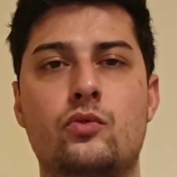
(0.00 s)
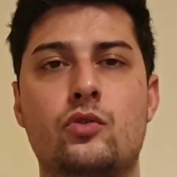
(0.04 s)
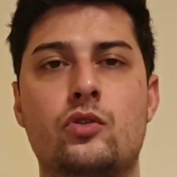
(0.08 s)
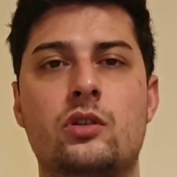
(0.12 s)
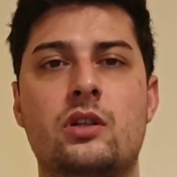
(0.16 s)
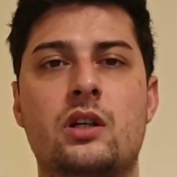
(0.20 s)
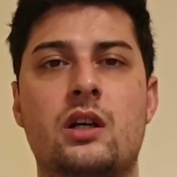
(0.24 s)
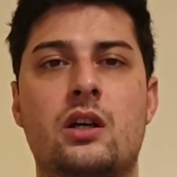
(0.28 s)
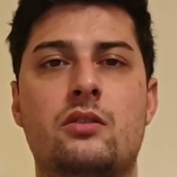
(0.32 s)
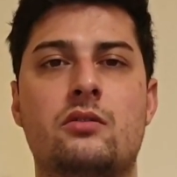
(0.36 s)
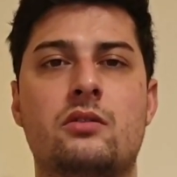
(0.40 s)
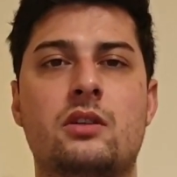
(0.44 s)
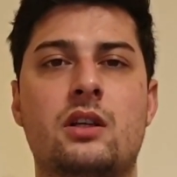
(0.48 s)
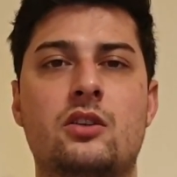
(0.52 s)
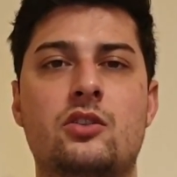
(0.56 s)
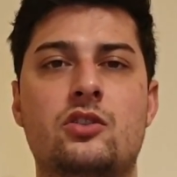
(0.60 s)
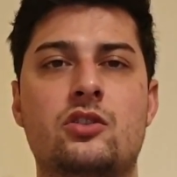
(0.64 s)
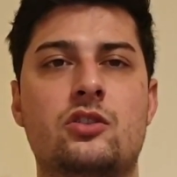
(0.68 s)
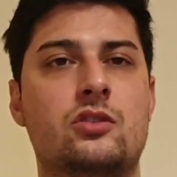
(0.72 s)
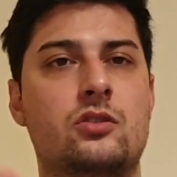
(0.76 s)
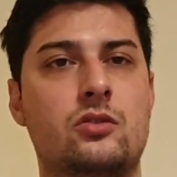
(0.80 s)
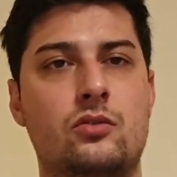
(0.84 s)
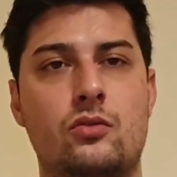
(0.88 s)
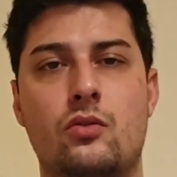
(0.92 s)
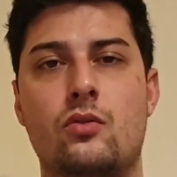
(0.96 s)
workout than
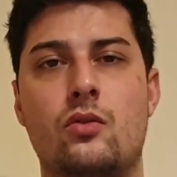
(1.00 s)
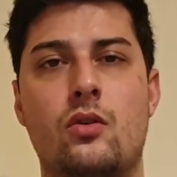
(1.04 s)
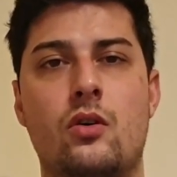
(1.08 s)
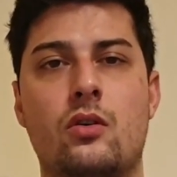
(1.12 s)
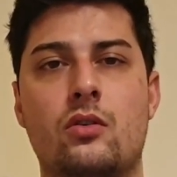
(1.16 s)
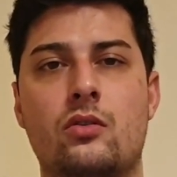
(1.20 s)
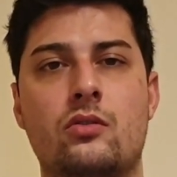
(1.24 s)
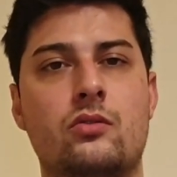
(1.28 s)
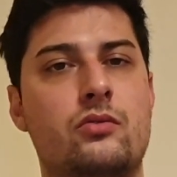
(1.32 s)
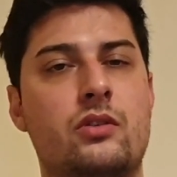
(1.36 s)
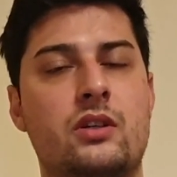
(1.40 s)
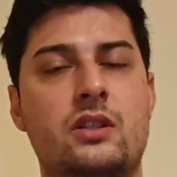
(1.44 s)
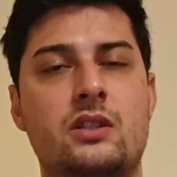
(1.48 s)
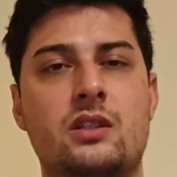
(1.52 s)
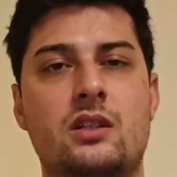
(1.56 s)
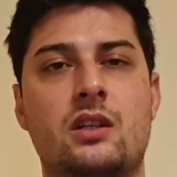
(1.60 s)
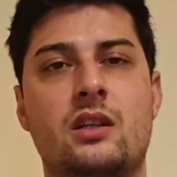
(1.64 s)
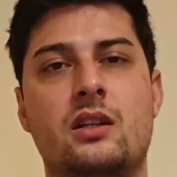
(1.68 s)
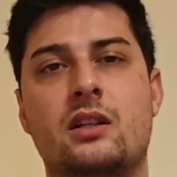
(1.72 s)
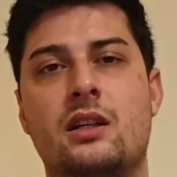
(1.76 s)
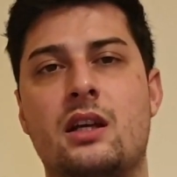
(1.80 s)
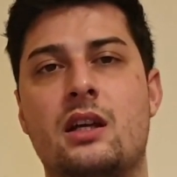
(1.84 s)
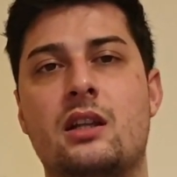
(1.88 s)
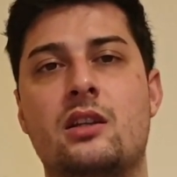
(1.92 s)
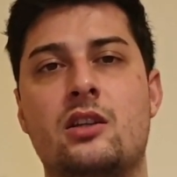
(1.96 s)
just go all crazy
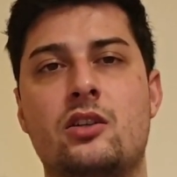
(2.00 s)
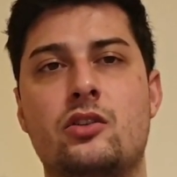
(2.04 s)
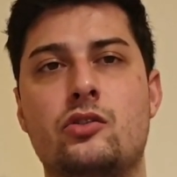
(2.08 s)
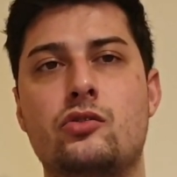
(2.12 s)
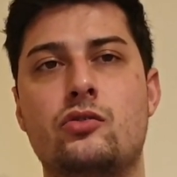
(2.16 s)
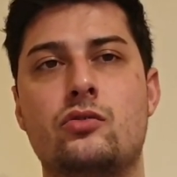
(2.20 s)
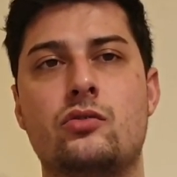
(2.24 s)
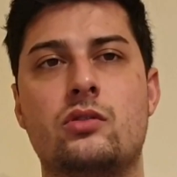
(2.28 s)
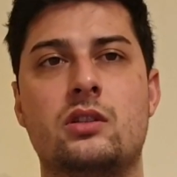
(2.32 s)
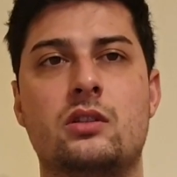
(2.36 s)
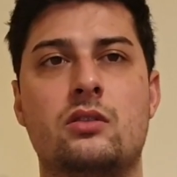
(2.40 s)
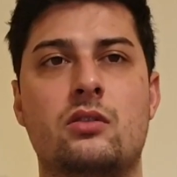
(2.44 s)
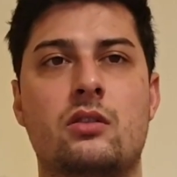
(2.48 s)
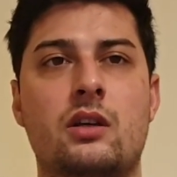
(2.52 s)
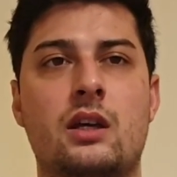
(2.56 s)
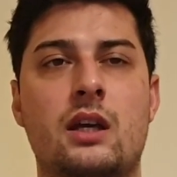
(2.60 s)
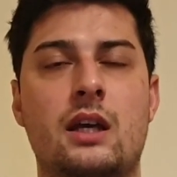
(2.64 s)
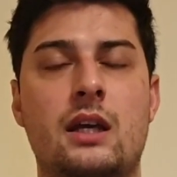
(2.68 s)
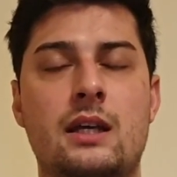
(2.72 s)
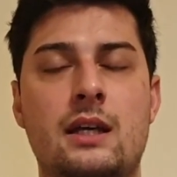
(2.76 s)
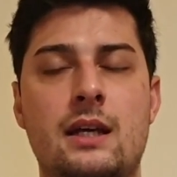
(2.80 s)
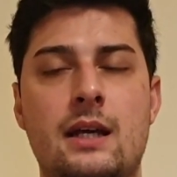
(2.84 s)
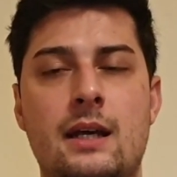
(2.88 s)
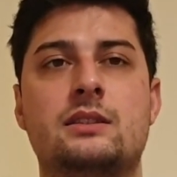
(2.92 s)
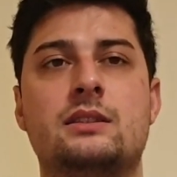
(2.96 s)
and get injured. Okay,